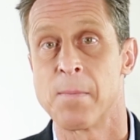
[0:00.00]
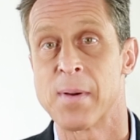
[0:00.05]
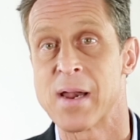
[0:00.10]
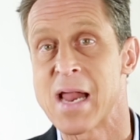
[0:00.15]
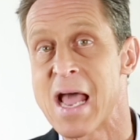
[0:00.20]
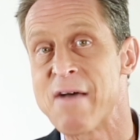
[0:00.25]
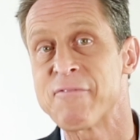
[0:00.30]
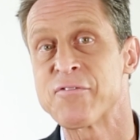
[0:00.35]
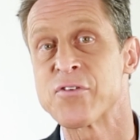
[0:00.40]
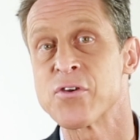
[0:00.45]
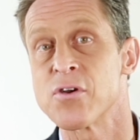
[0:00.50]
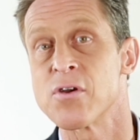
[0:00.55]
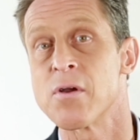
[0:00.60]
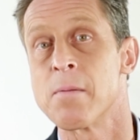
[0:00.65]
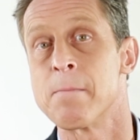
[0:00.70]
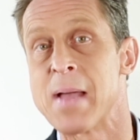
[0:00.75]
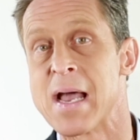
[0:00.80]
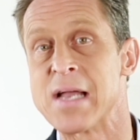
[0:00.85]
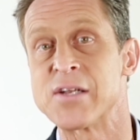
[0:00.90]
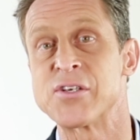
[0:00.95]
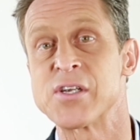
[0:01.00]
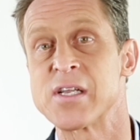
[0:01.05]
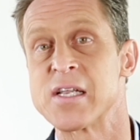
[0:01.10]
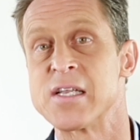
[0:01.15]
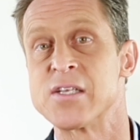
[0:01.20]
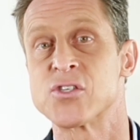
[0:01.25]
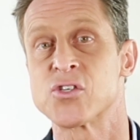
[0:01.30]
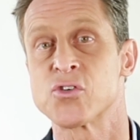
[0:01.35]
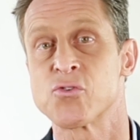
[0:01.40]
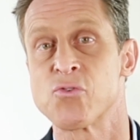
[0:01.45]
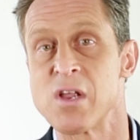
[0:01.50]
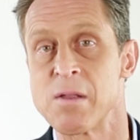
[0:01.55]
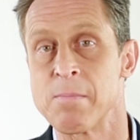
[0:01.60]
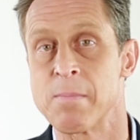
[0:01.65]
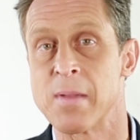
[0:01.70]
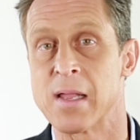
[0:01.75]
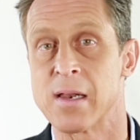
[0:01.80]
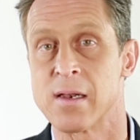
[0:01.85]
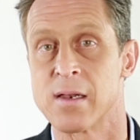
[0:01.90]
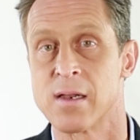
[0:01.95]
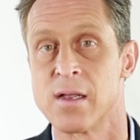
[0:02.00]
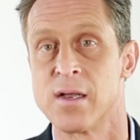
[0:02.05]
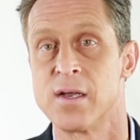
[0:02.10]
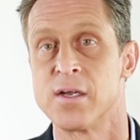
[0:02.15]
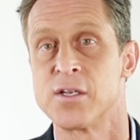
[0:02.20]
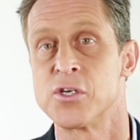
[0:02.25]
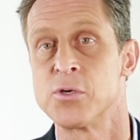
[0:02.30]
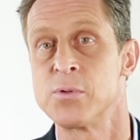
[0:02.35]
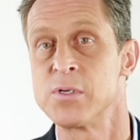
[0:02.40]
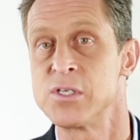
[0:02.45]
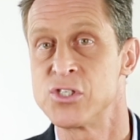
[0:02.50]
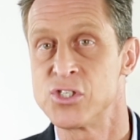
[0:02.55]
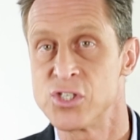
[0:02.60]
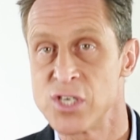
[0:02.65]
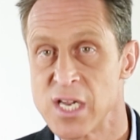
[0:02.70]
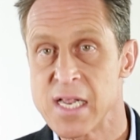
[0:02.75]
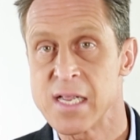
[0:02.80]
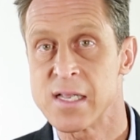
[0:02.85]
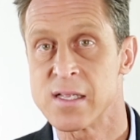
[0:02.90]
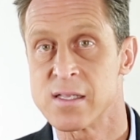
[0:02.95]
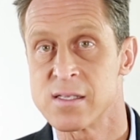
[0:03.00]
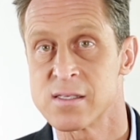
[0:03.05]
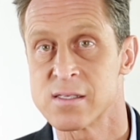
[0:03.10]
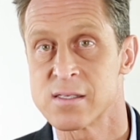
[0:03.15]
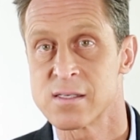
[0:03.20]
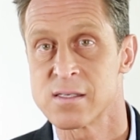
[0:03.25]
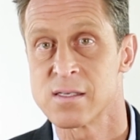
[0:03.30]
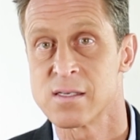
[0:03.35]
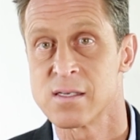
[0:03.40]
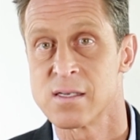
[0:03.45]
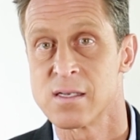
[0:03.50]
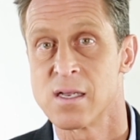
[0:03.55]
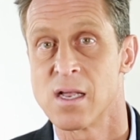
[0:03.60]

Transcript: But after matching his treatment to his genes